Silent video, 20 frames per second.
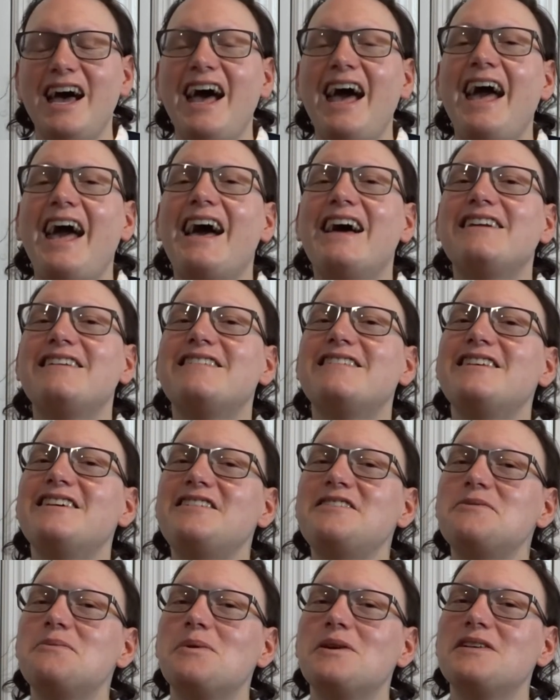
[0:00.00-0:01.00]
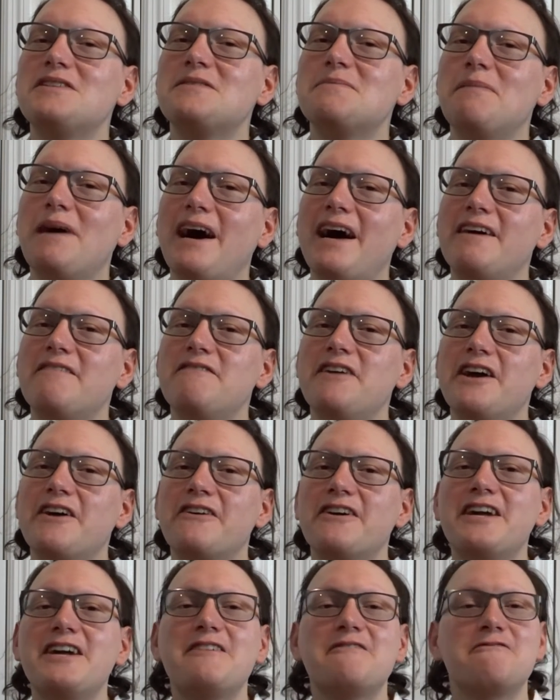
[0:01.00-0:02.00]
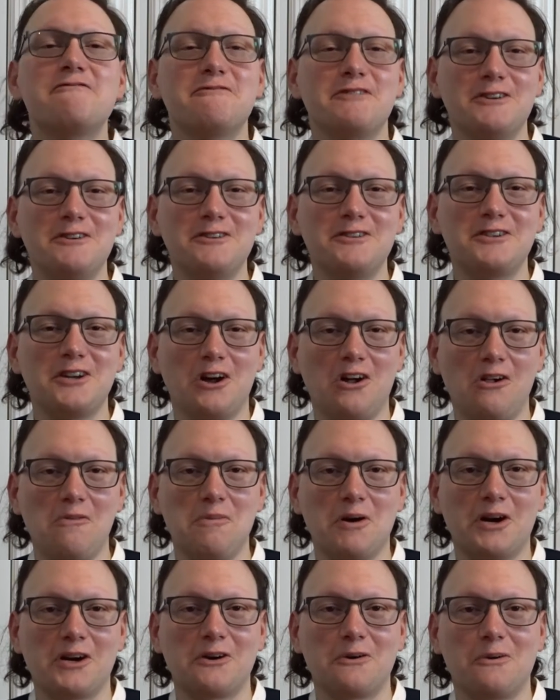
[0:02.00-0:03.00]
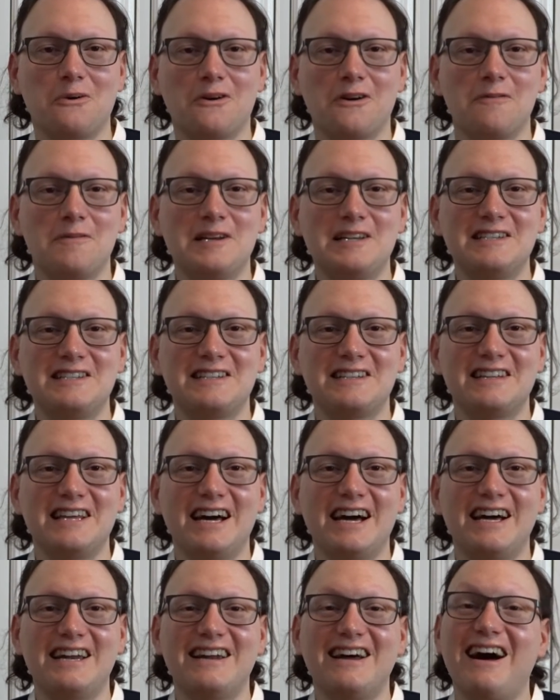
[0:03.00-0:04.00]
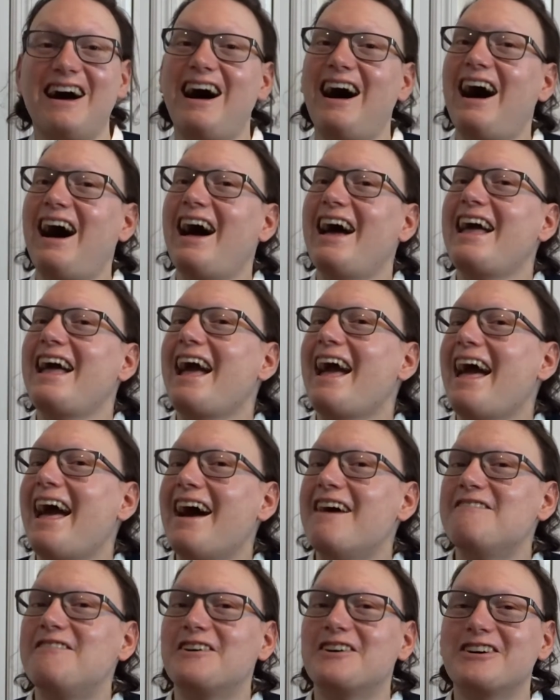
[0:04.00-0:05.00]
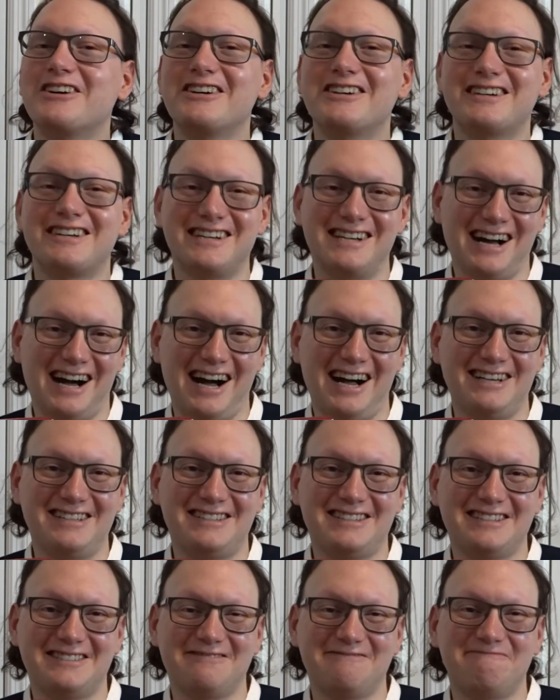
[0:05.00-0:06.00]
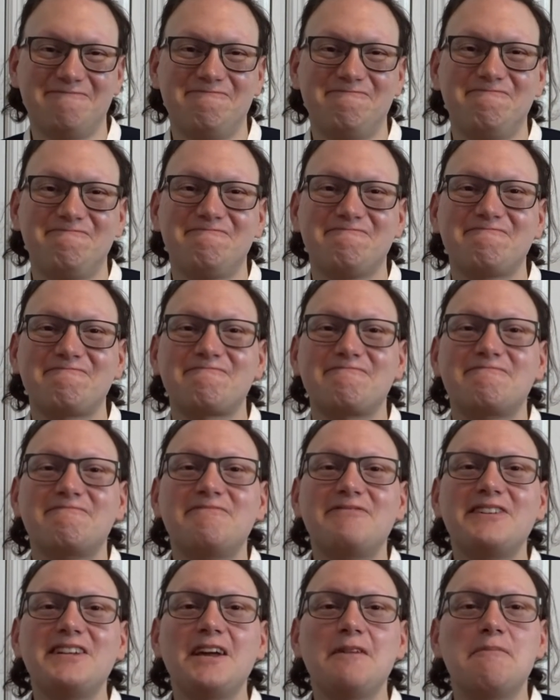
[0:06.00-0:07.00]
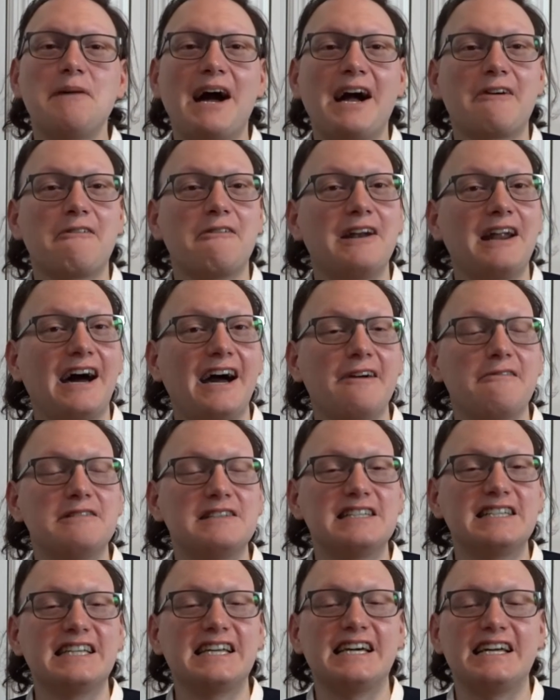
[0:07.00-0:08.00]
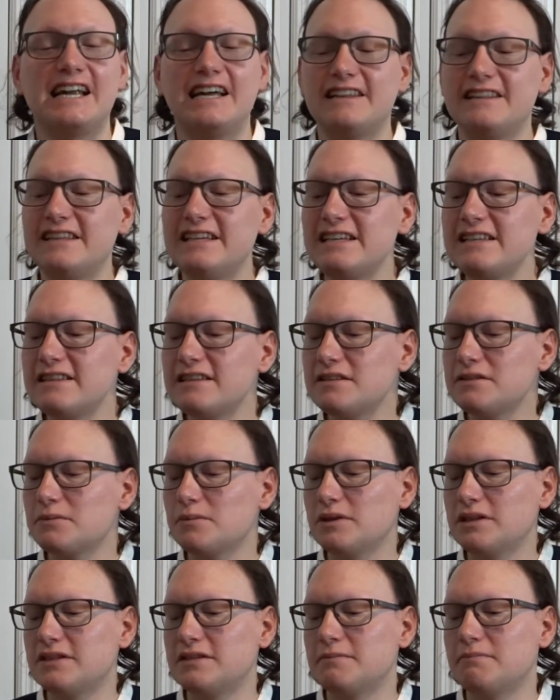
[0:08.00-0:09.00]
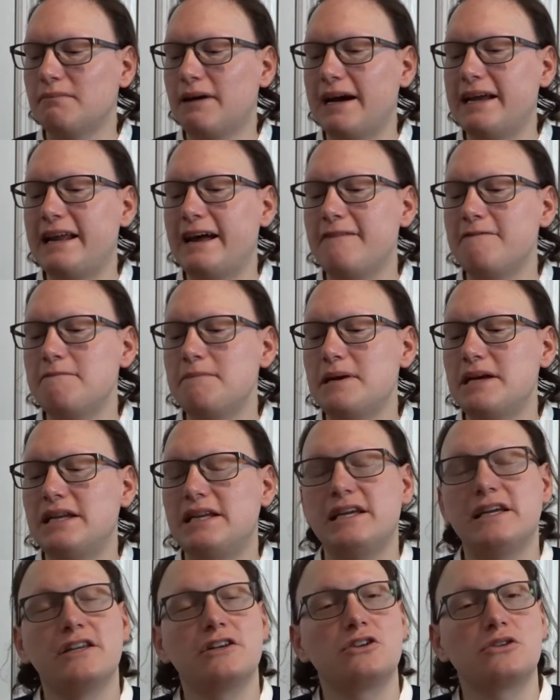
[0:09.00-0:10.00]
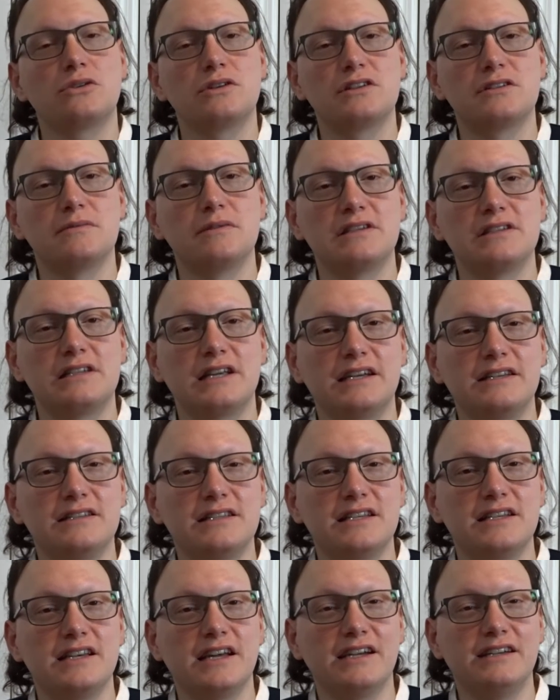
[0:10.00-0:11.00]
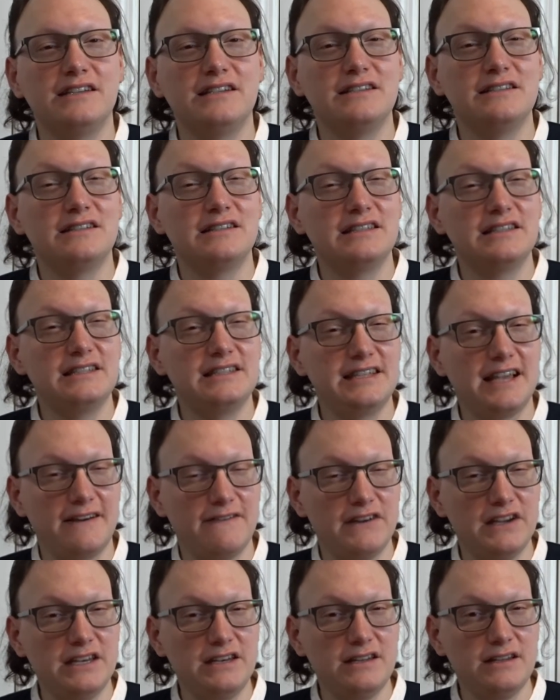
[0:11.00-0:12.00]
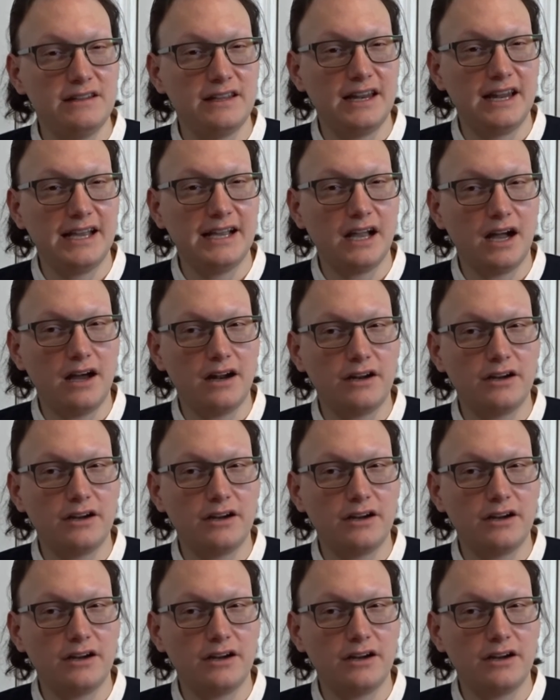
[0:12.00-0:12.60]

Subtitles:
And this was my very first Hallmark ornament that I ever got. Back when I was a kid, I think this was, might have been in Christmas 1997 that I got